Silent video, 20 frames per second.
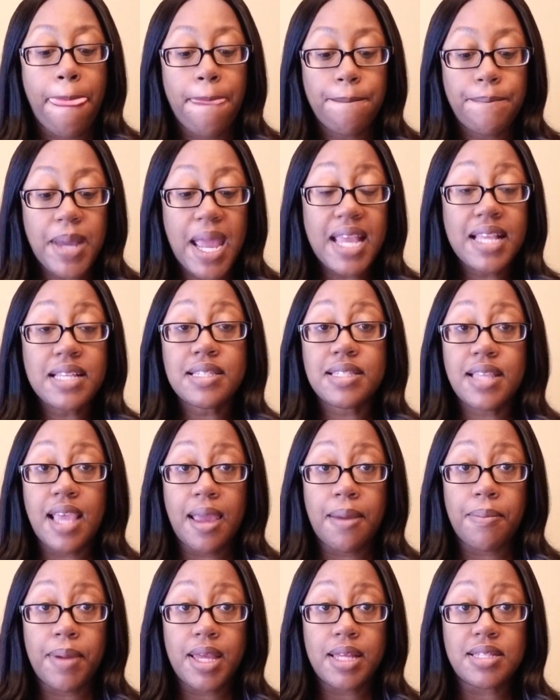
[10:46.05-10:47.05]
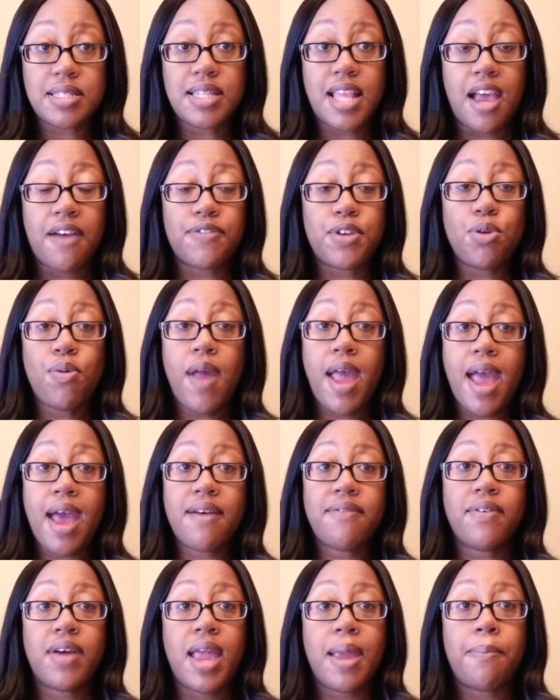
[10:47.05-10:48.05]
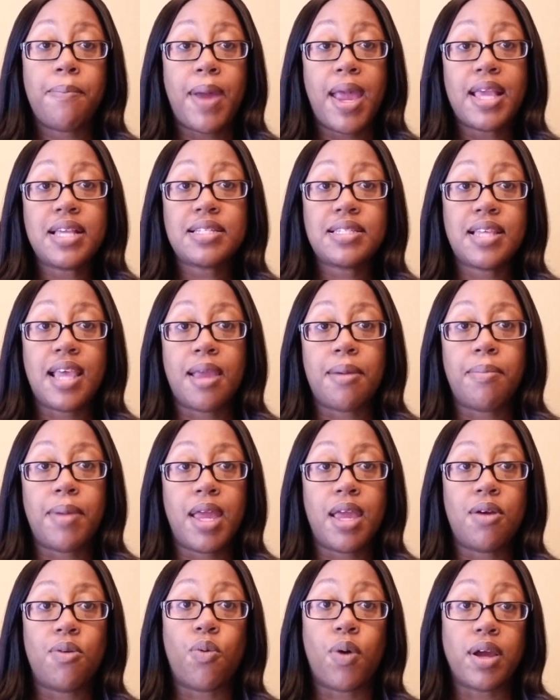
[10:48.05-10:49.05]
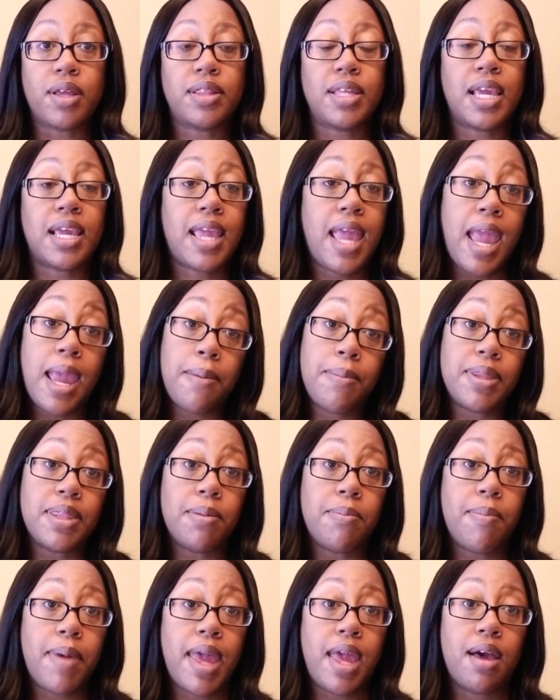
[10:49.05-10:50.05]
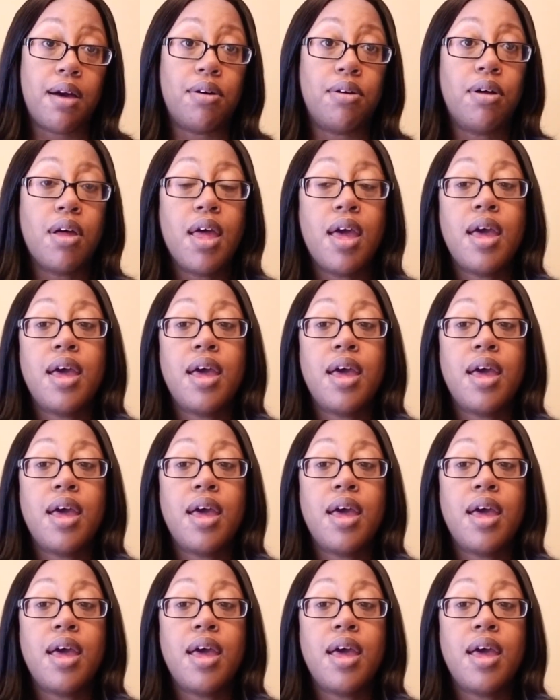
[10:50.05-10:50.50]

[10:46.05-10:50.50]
bank statements, now if you have a bank statement where that came in the mail,